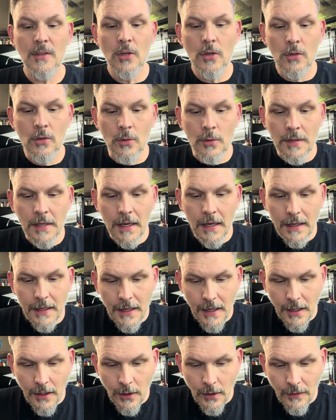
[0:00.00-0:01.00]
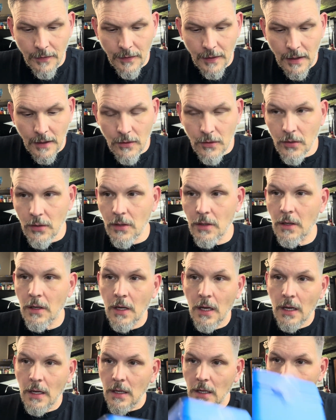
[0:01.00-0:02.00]
you take care of it
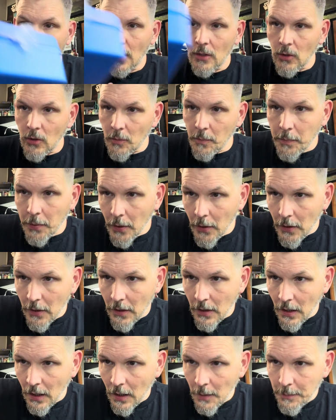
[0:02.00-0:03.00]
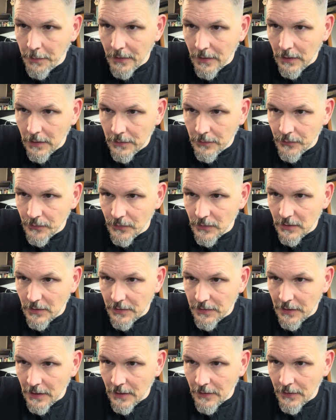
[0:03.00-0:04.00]
and you put it up
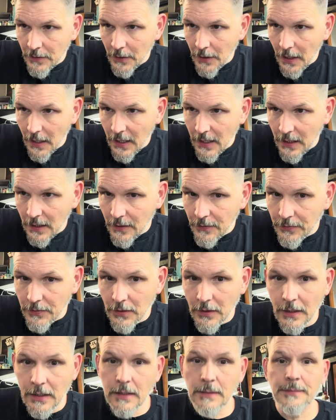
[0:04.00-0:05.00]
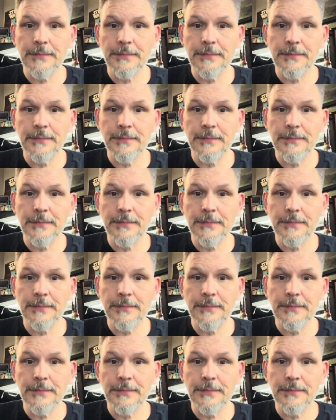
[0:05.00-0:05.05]
very, very carefully.